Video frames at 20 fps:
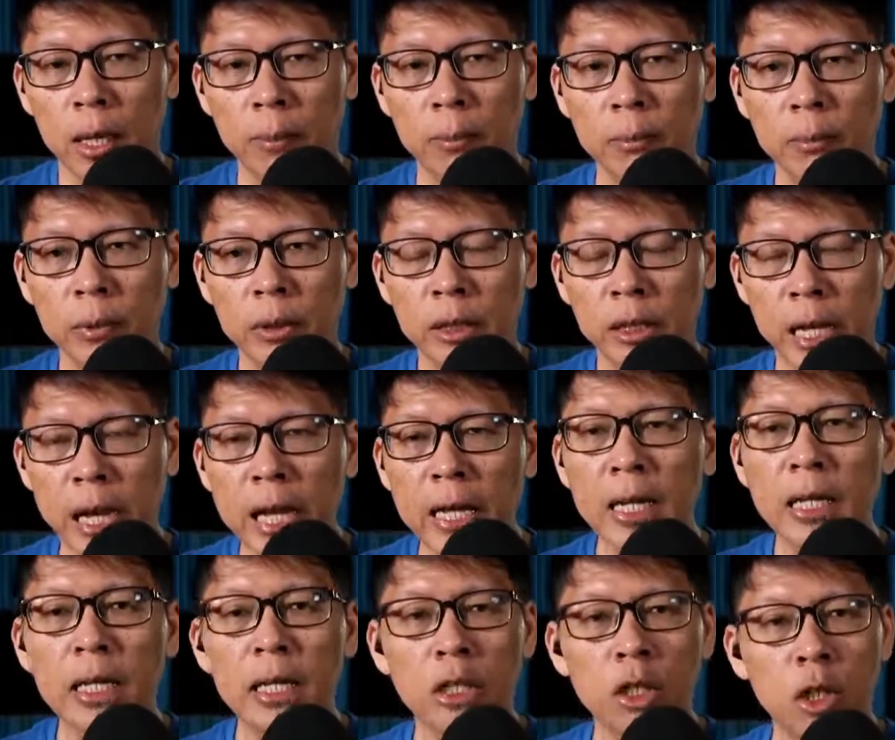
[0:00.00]

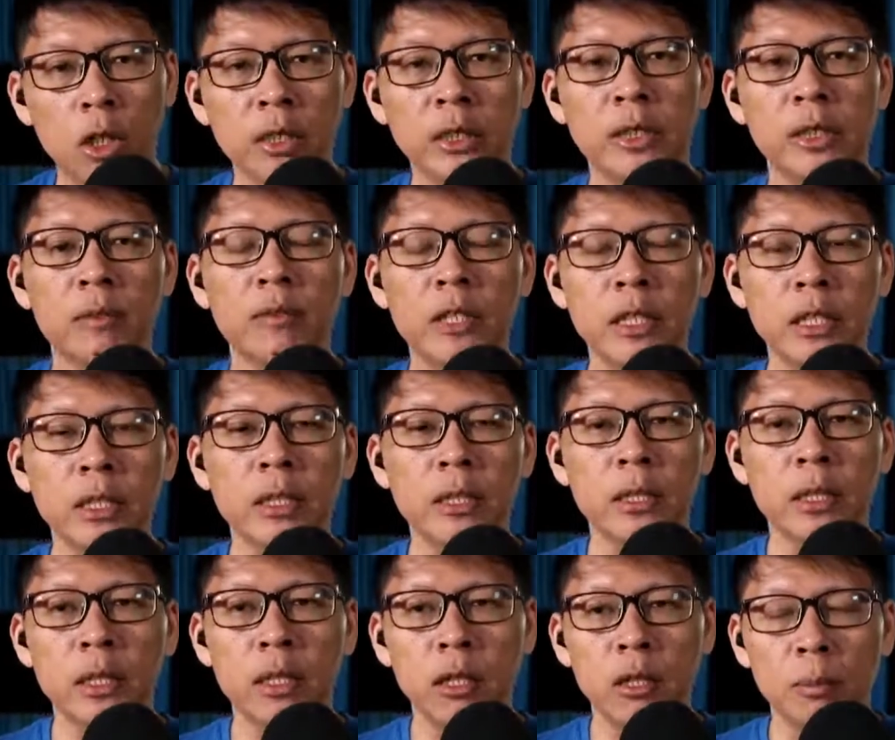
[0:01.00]
tailor your services
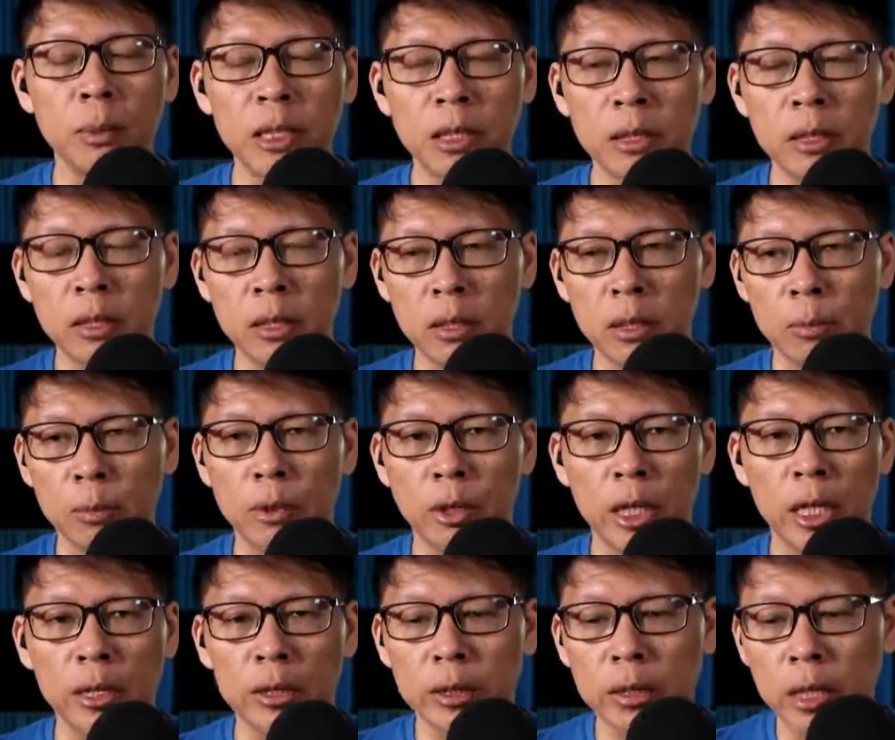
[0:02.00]
and your business and your
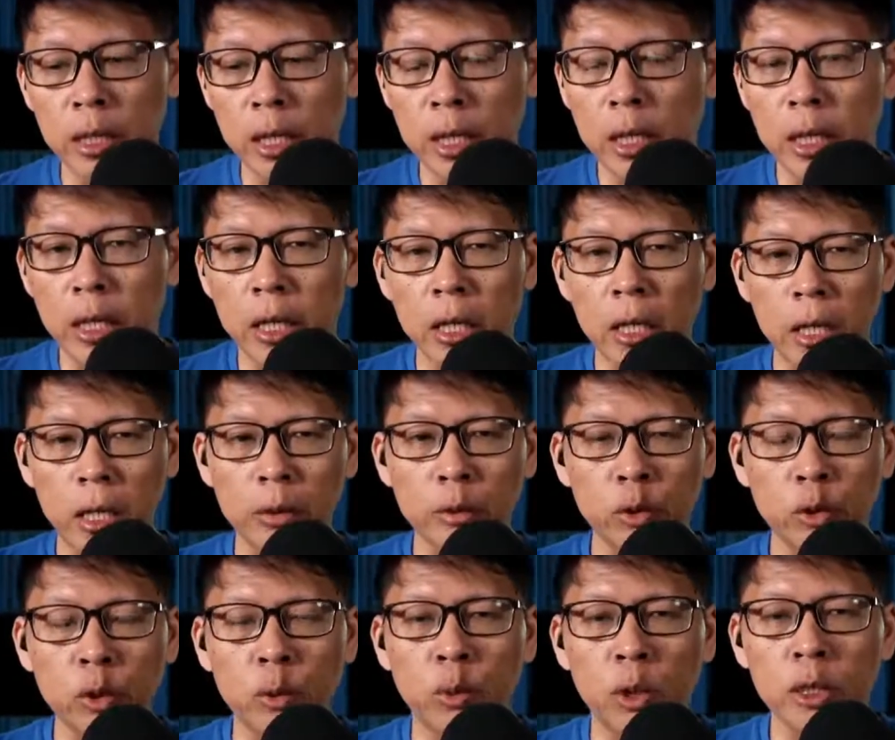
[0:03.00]
products
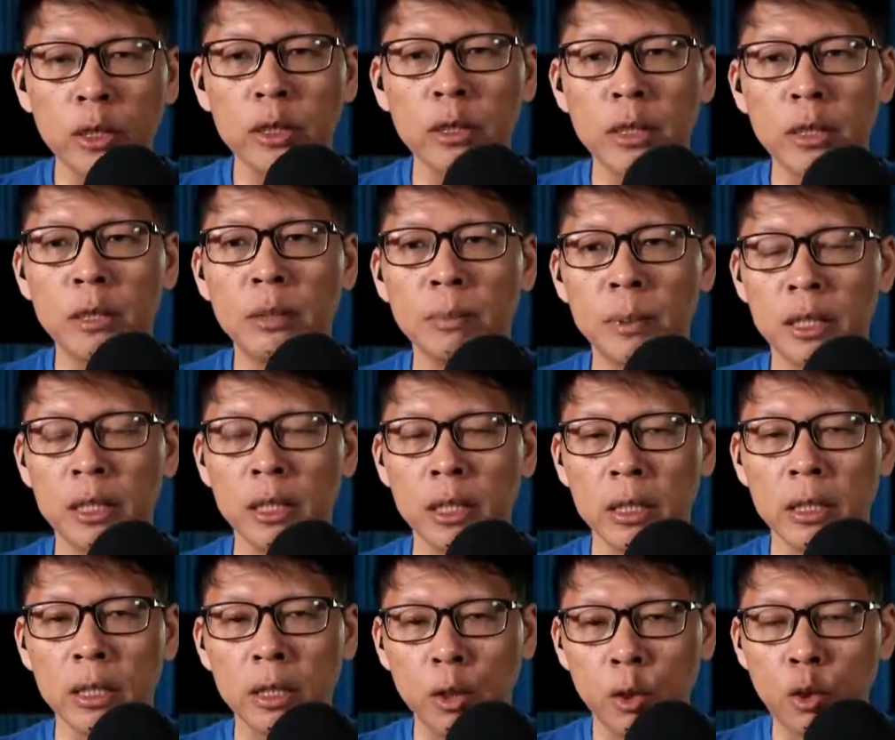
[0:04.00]
towards this
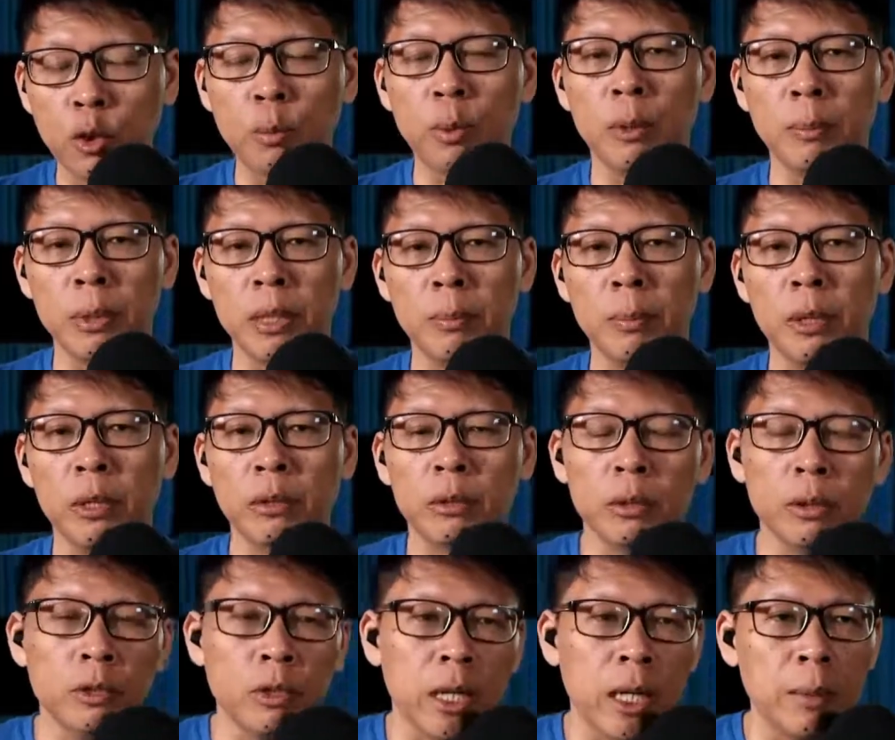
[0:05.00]
particular group of people.
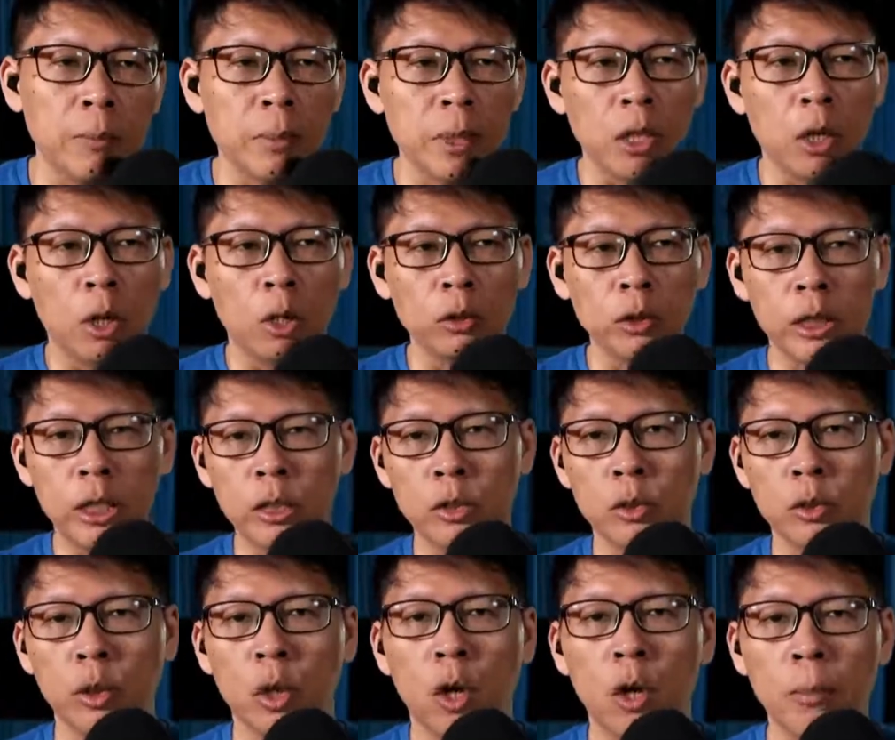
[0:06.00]
You can't be all things to
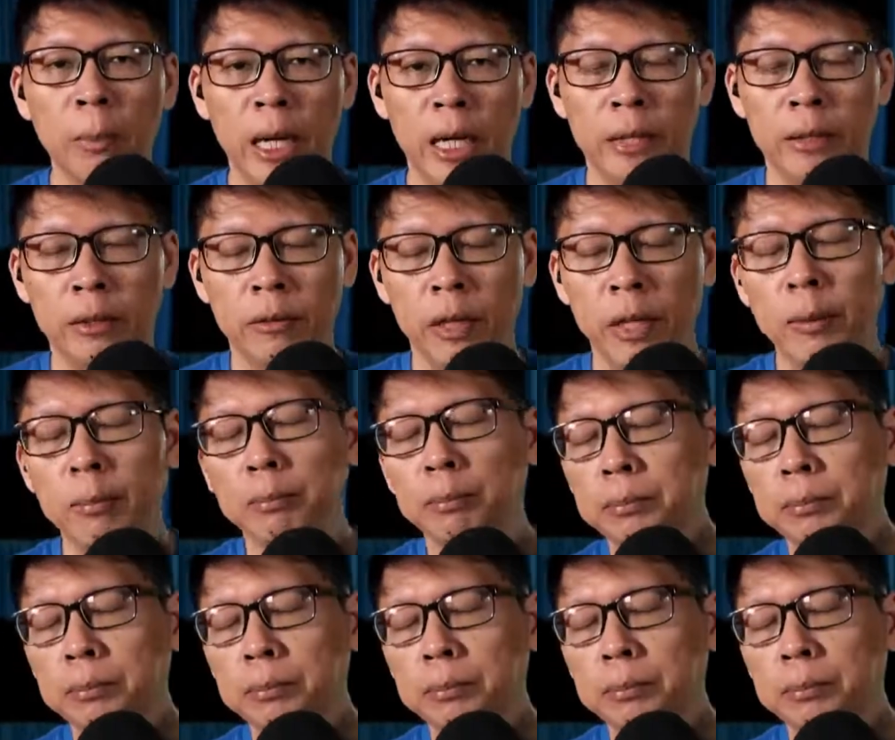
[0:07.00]
all men, right?